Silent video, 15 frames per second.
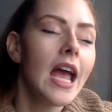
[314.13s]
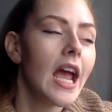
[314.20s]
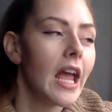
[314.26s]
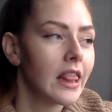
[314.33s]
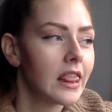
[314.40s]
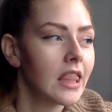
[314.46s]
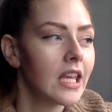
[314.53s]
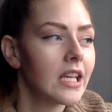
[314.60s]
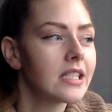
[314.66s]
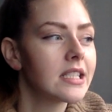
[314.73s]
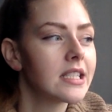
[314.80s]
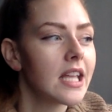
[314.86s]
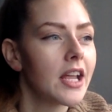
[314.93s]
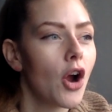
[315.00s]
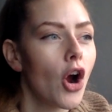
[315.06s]
and things
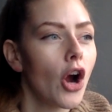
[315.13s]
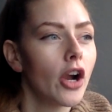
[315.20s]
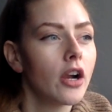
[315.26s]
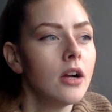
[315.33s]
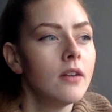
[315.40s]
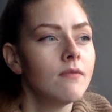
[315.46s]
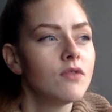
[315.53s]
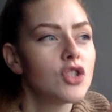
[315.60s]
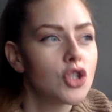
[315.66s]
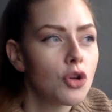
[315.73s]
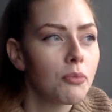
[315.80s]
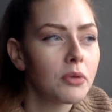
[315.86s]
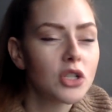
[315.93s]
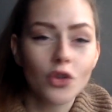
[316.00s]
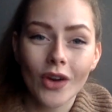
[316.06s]
that are
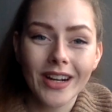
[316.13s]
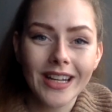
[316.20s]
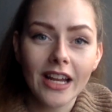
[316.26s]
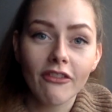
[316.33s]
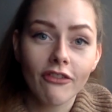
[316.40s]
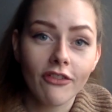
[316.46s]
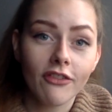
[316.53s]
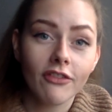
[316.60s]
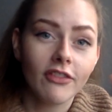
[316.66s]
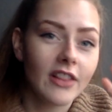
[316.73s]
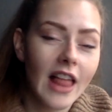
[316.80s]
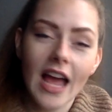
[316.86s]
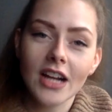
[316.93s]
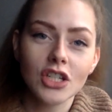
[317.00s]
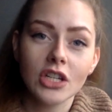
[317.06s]
super trendy and
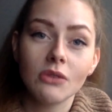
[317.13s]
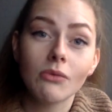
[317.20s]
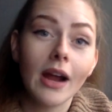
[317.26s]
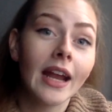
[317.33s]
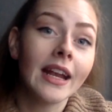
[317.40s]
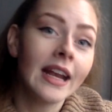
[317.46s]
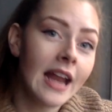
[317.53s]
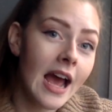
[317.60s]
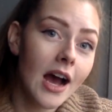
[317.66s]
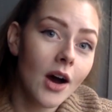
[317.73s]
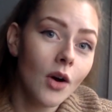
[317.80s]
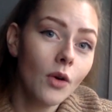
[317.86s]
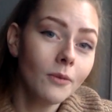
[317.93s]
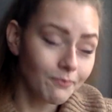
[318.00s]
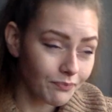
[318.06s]
flashy right
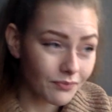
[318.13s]
now